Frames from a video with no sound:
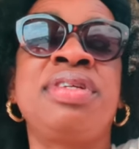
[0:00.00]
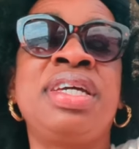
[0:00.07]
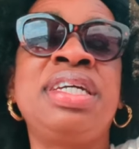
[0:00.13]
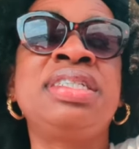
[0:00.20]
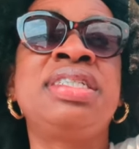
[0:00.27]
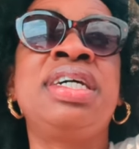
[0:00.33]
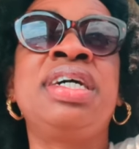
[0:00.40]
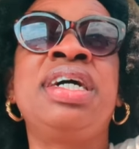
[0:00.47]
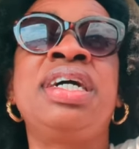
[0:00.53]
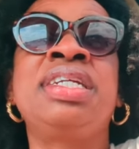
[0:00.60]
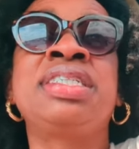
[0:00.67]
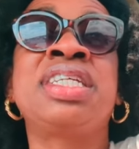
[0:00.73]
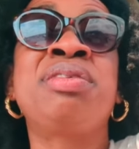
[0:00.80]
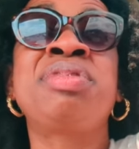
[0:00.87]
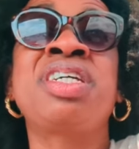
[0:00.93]
gets done
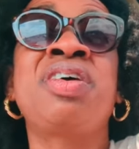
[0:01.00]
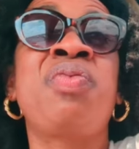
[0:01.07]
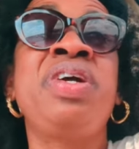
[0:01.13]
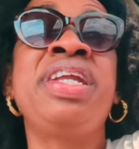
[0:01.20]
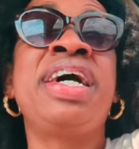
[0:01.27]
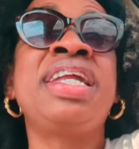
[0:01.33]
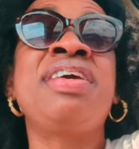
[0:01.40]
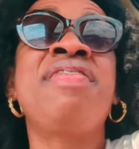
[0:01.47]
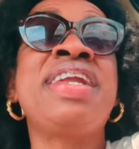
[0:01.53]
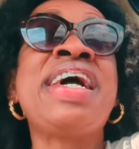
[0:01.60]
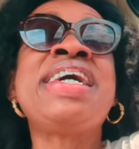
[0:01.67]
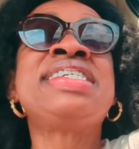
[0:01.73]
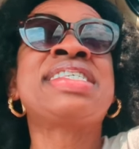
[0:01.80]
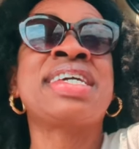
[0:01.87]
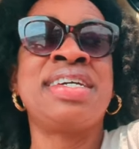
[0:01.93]
and some stuff we're not even
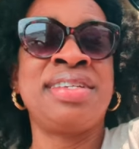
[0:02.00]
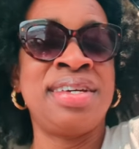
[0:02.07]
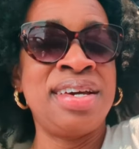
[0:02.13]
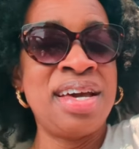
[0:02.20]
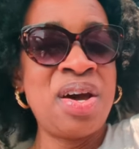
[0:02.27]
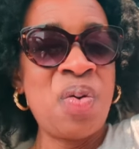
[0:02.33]
asking